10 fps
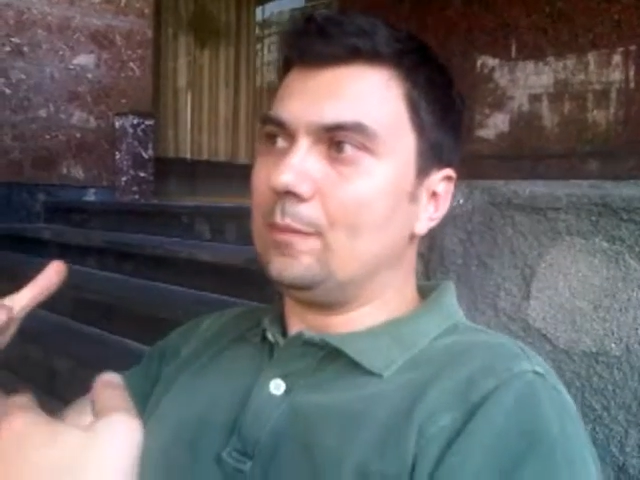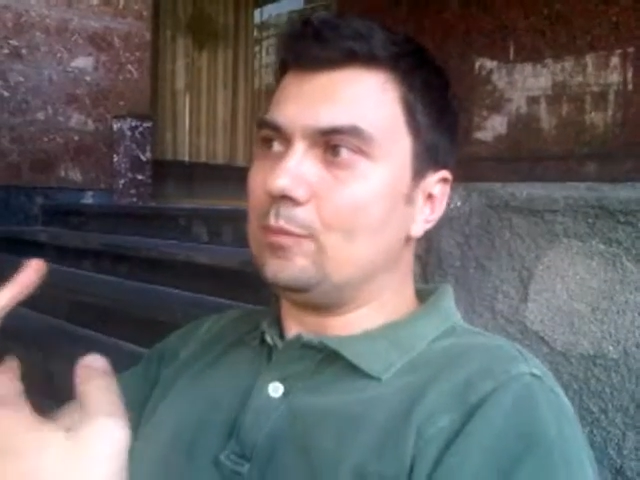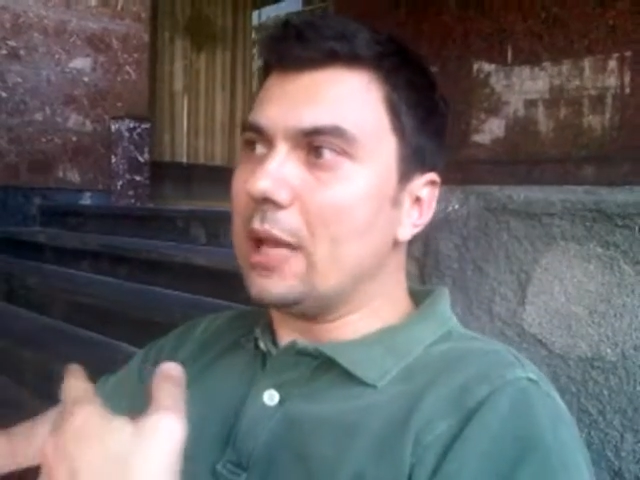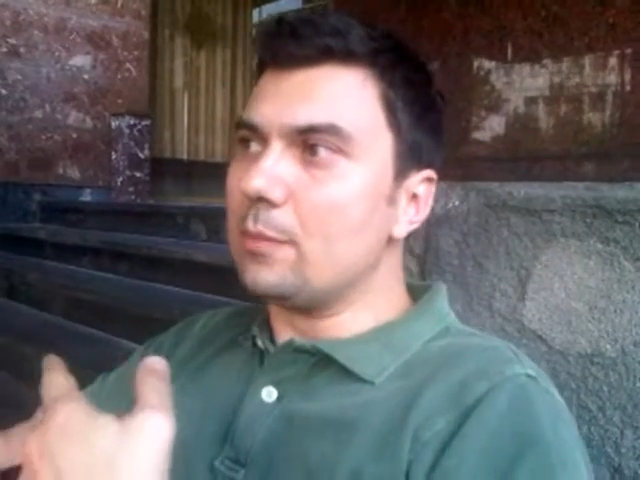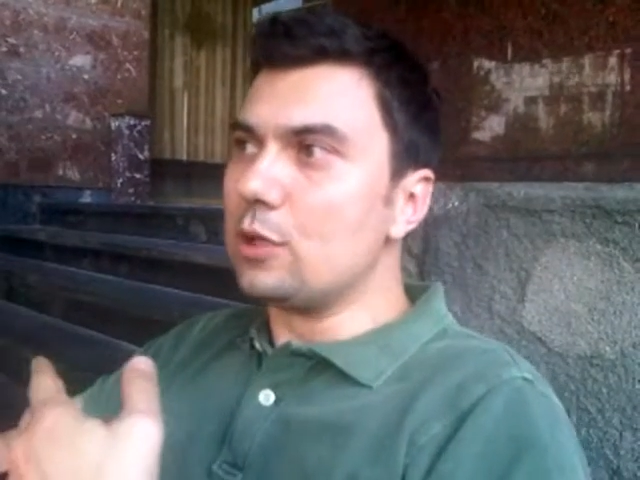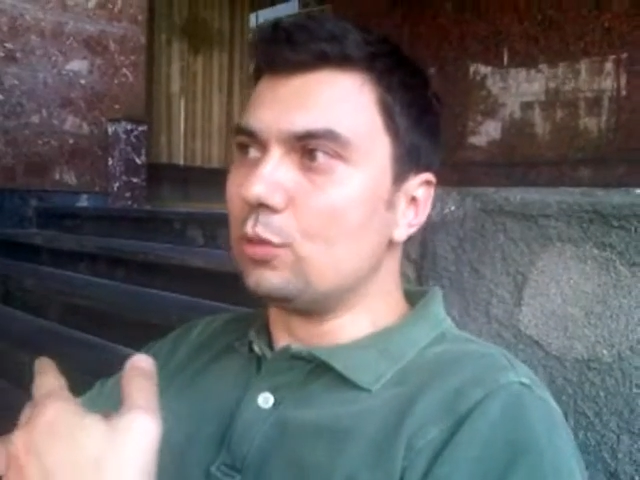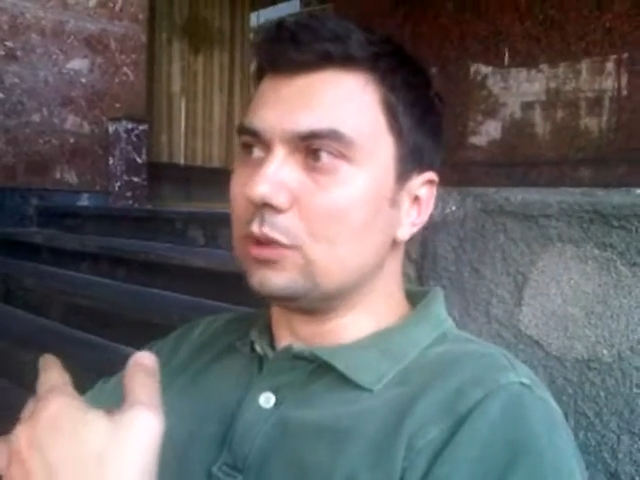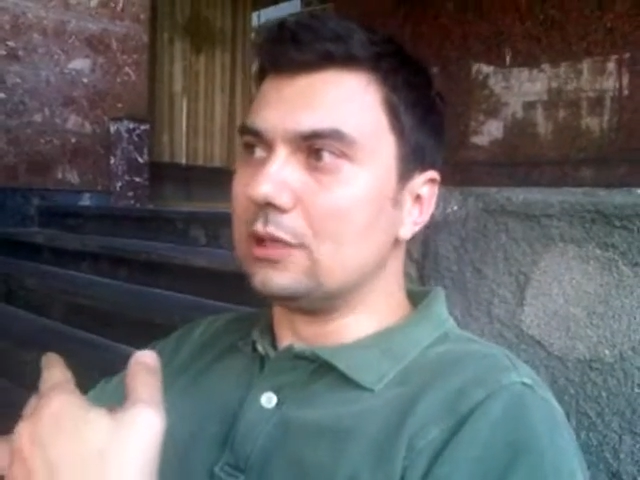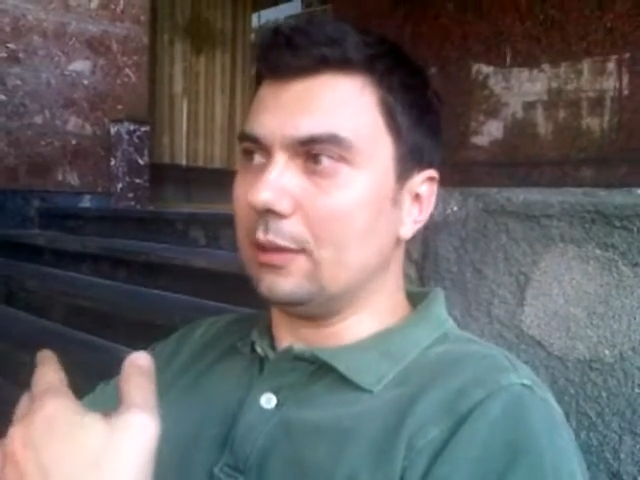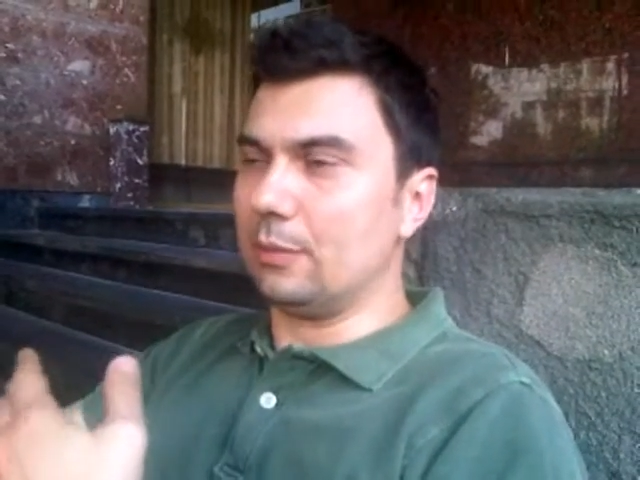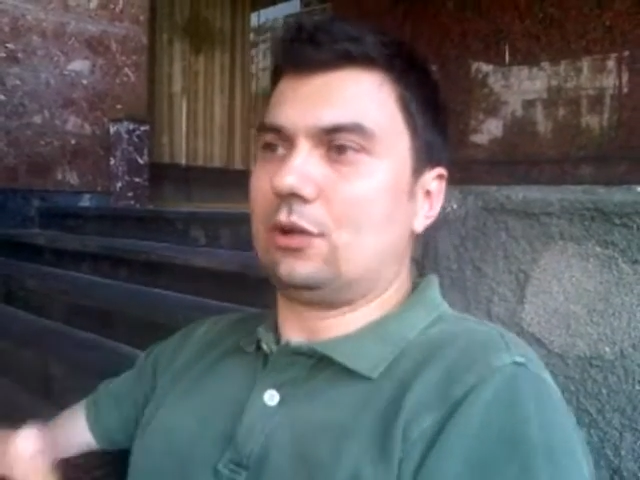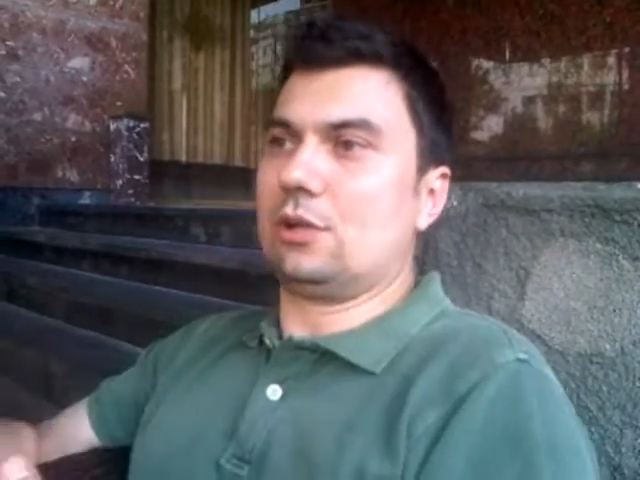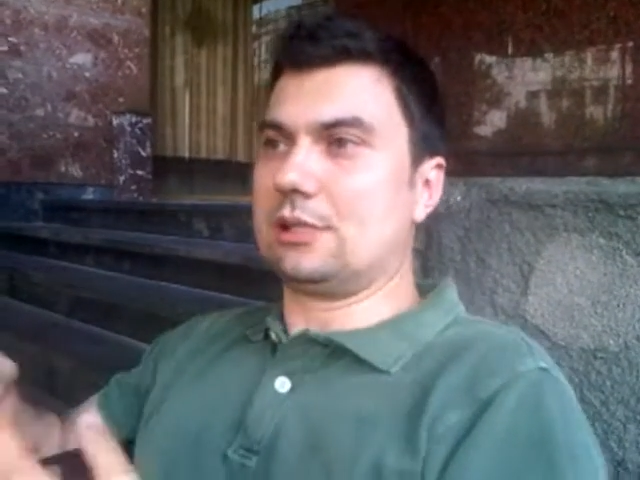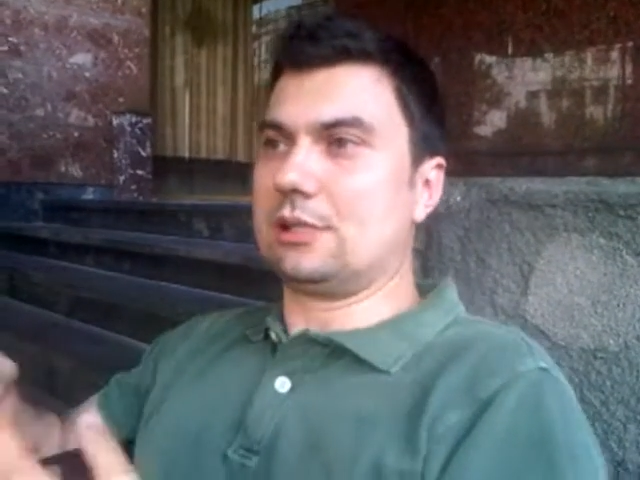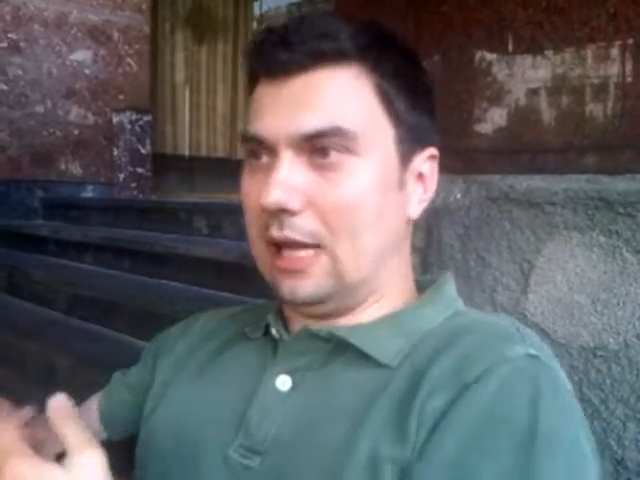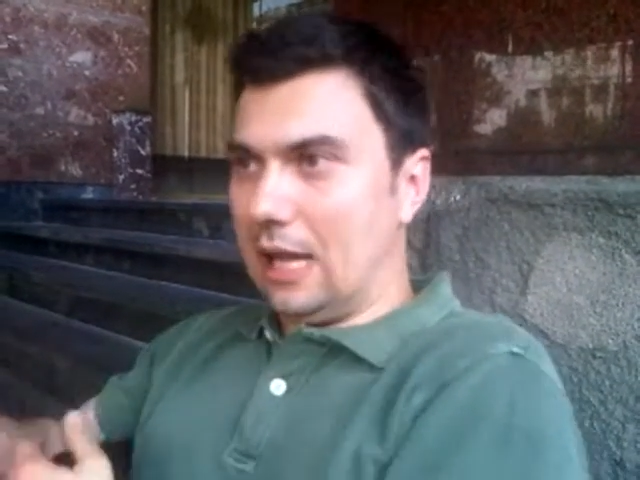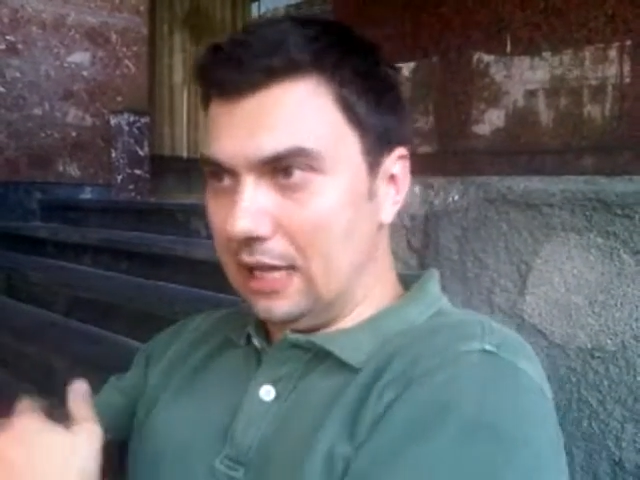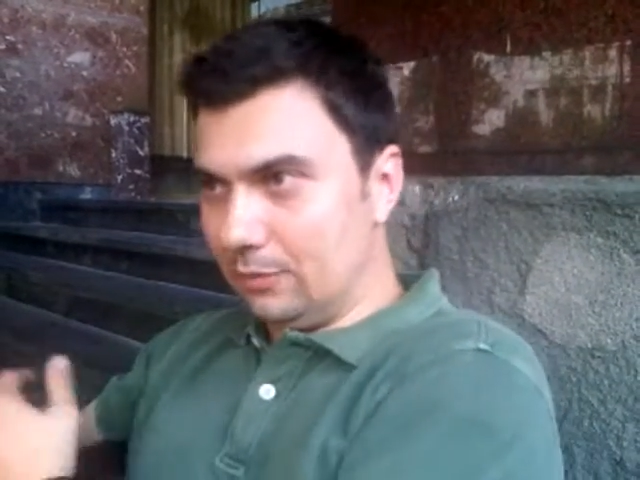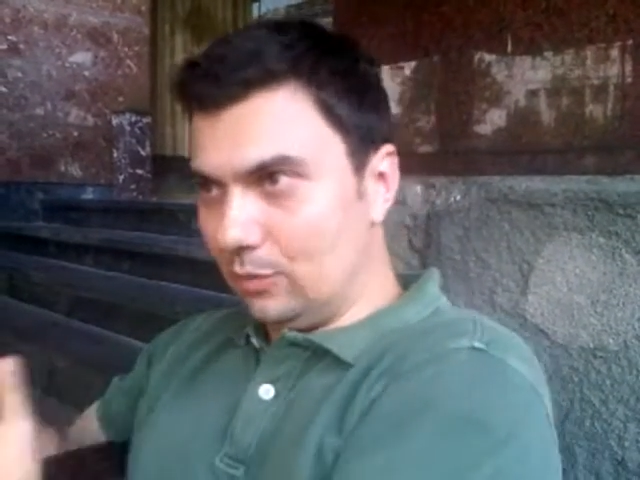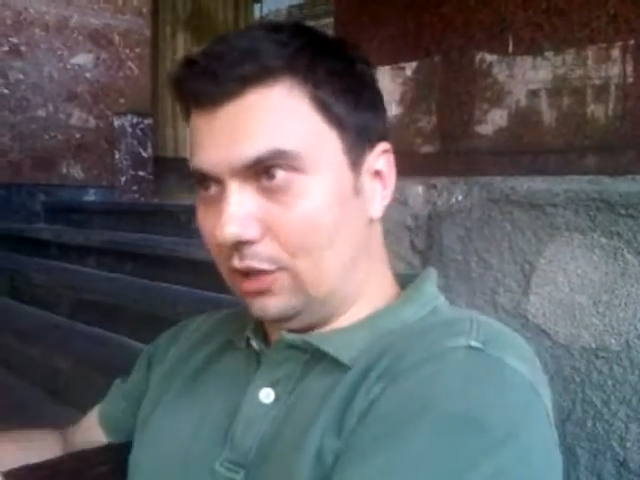maybe you would like, because I'm